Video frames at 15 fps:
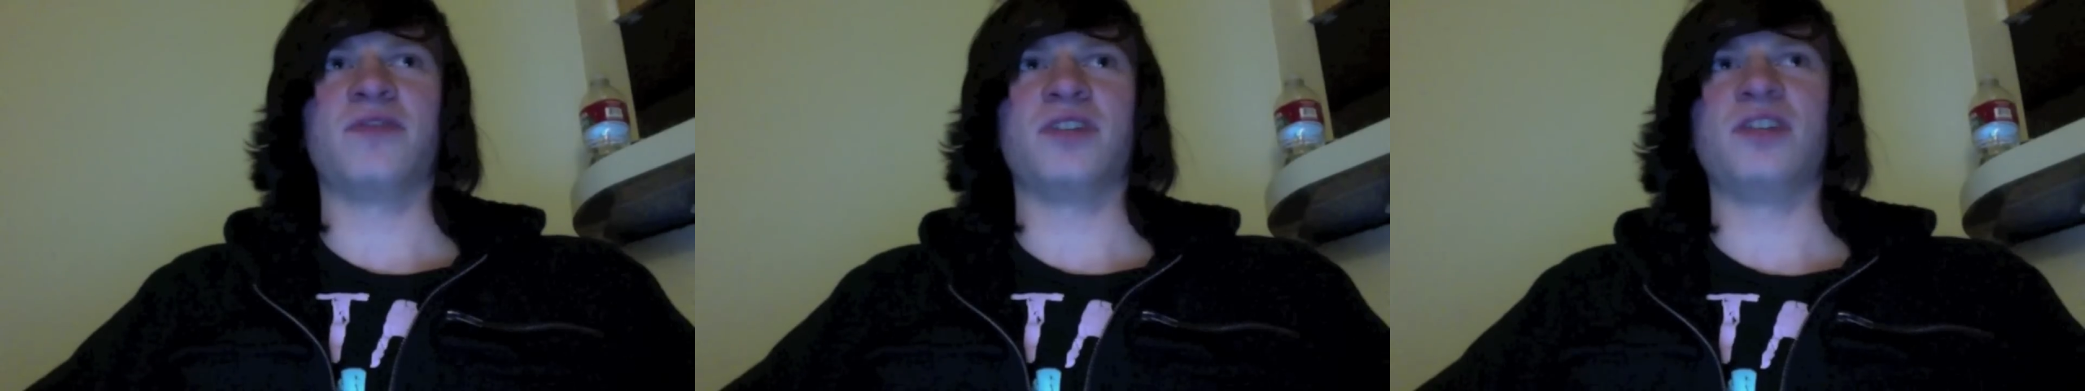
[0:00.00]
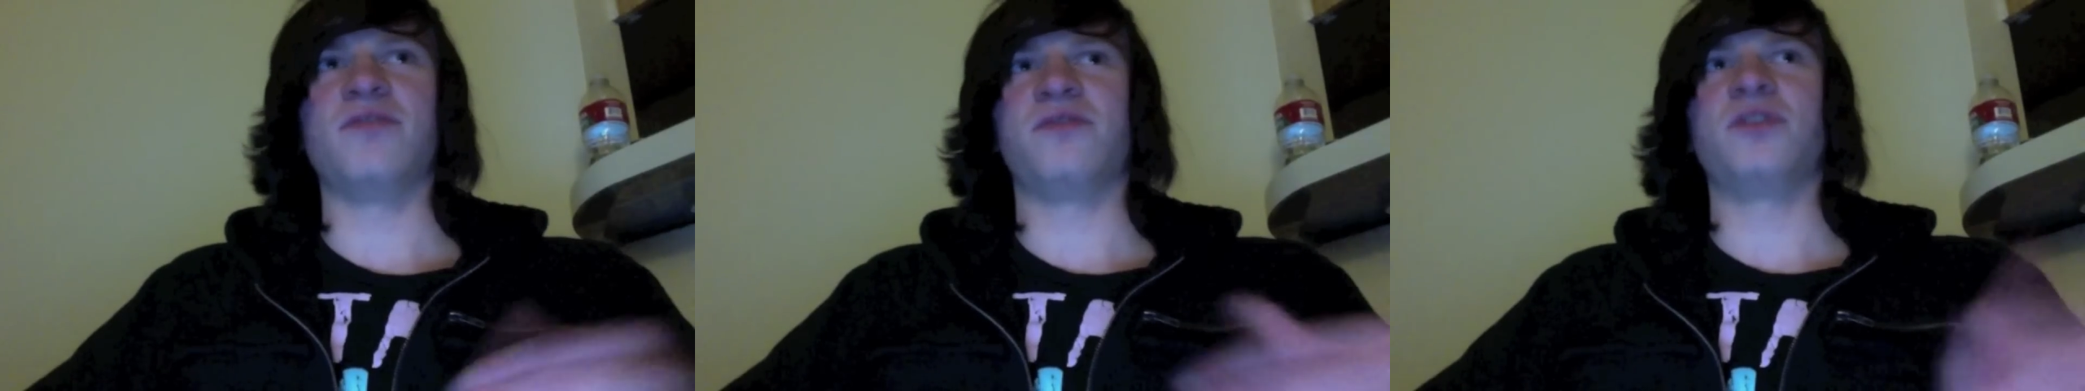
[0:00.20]

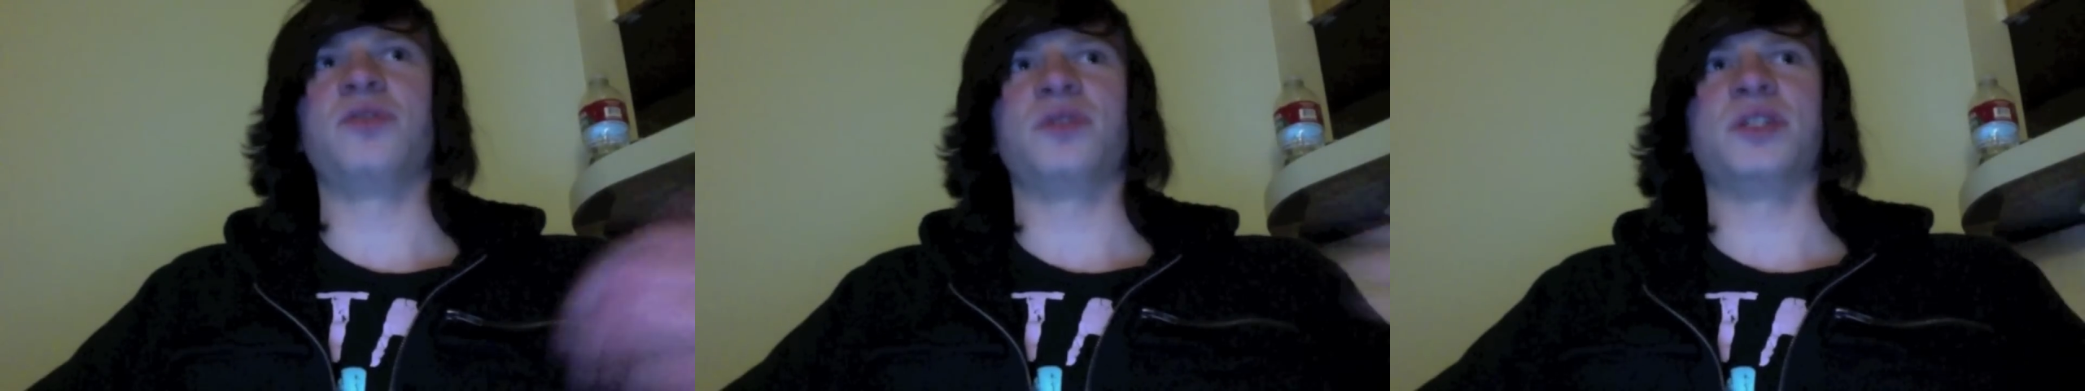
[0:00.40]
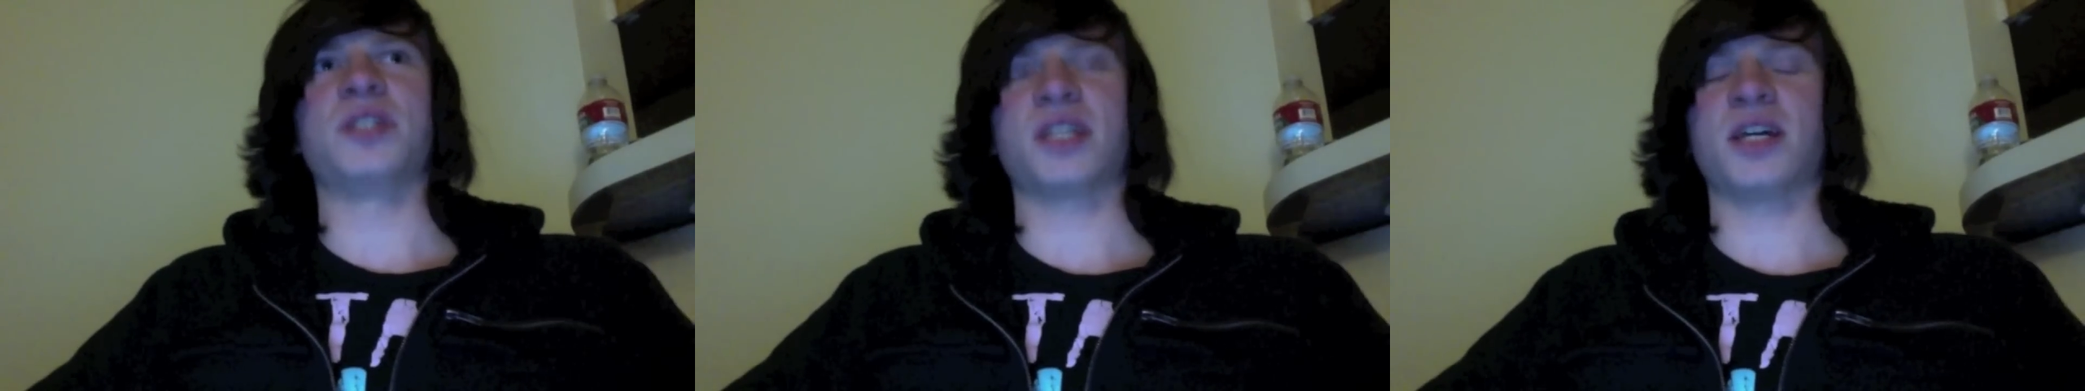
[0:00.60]

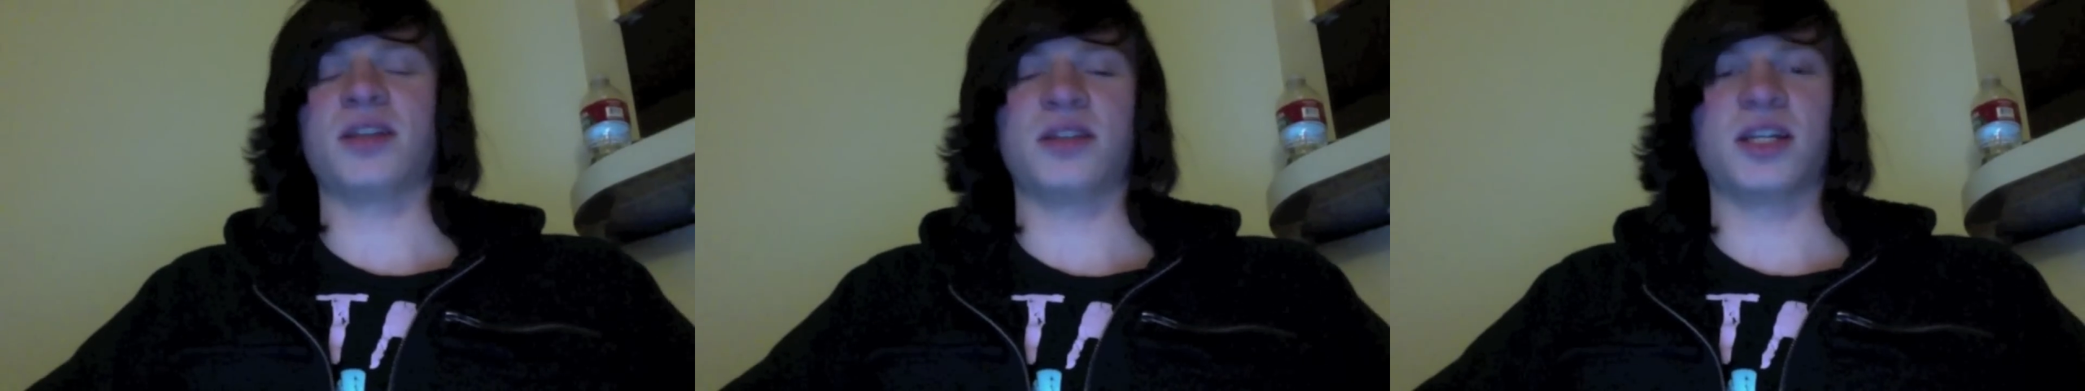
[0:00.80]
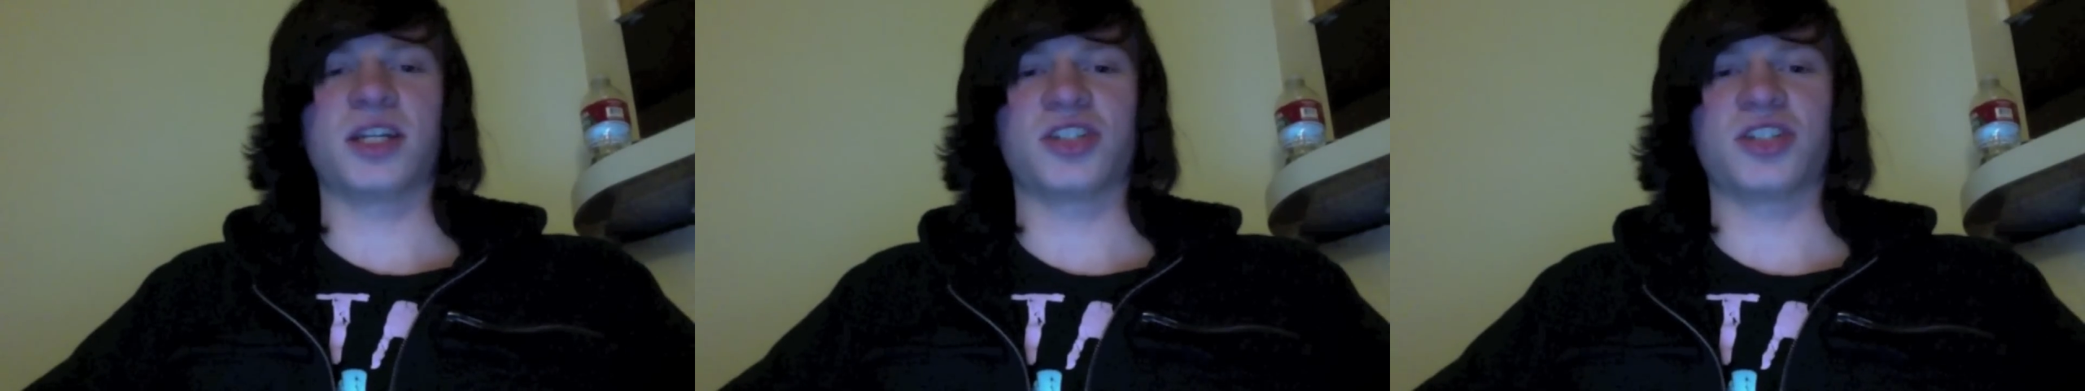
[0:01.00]
influence on the
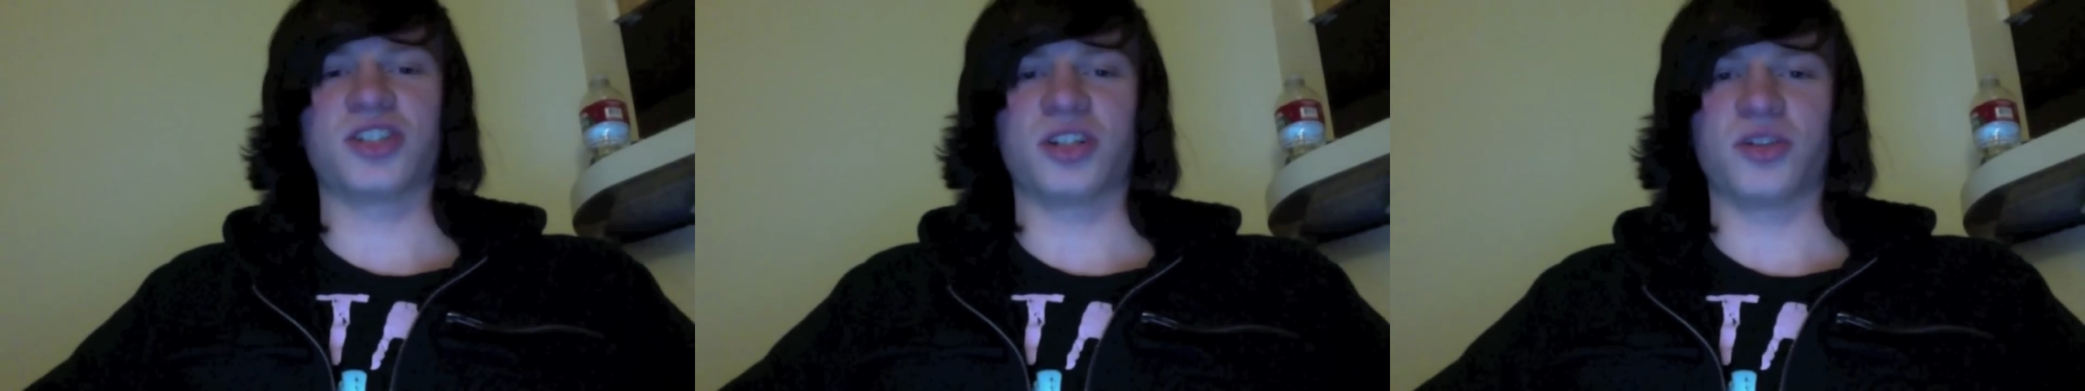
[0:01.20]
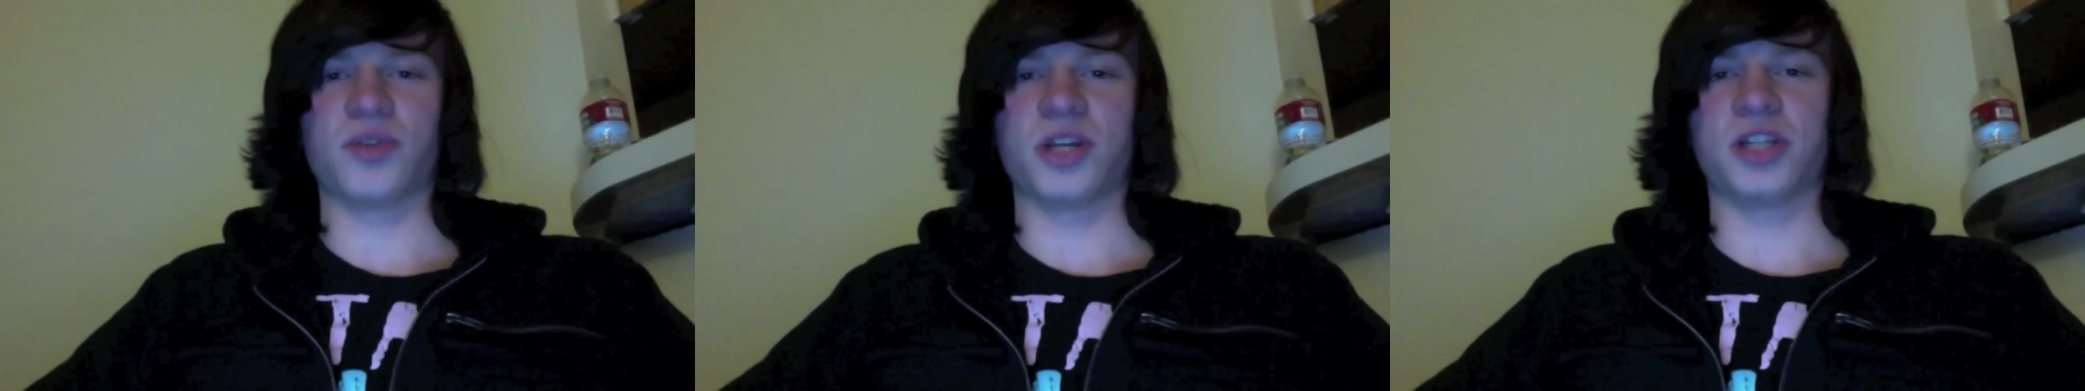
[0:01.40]
next
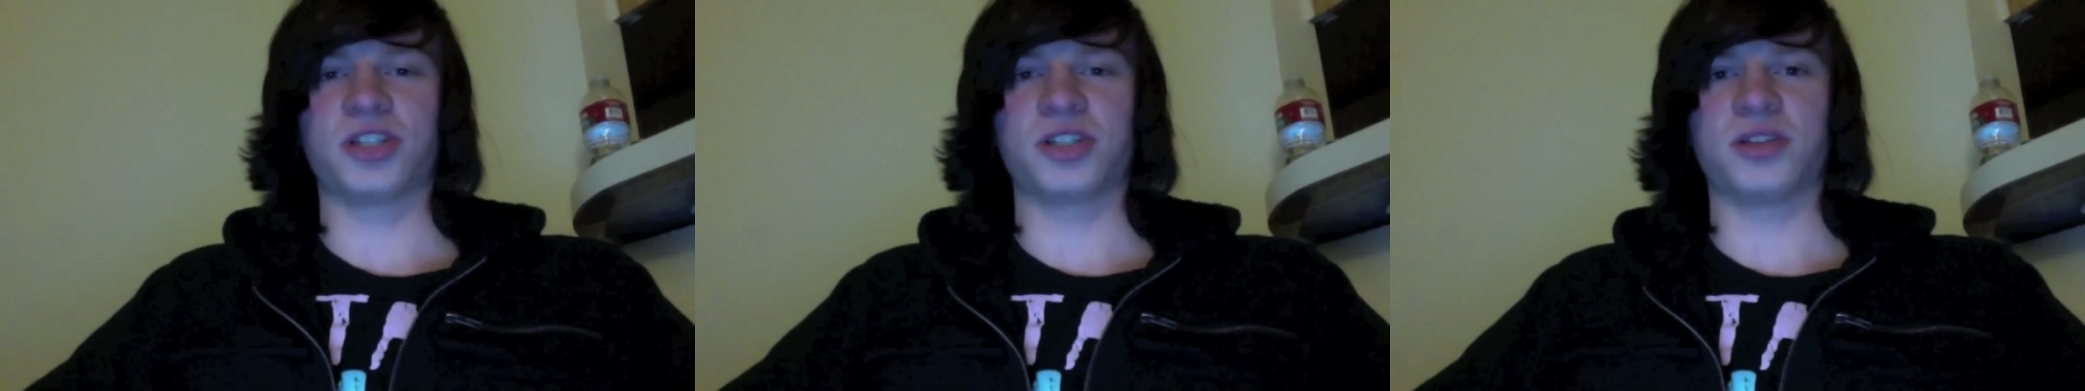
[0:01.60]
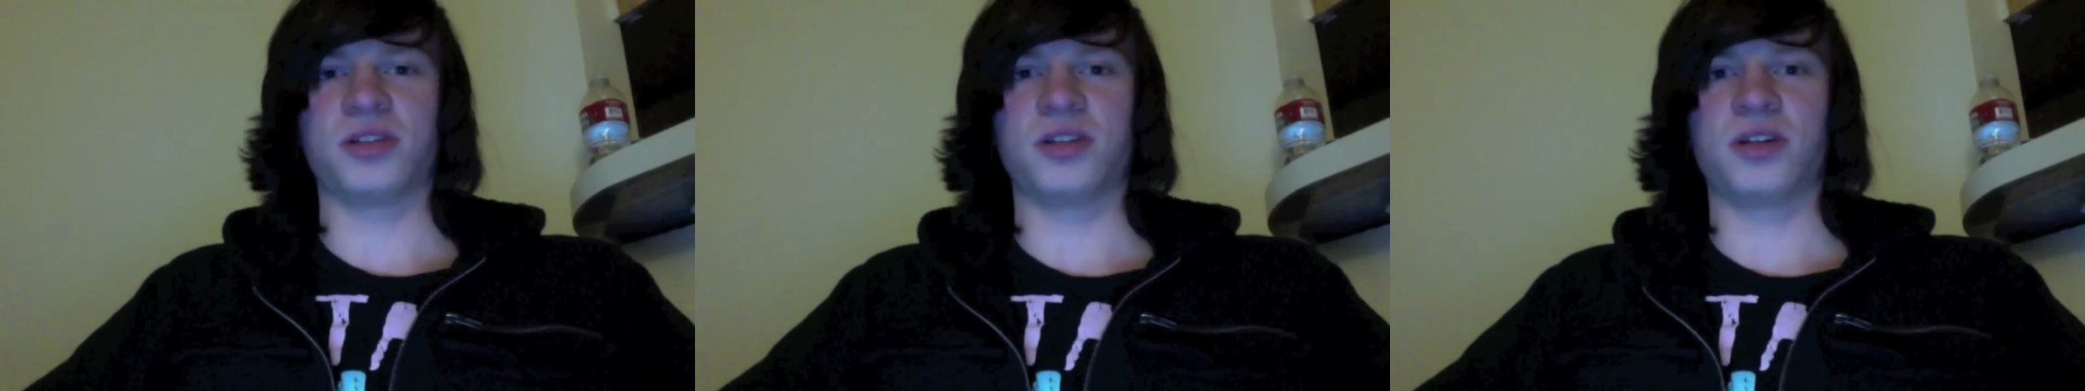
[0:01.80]
generation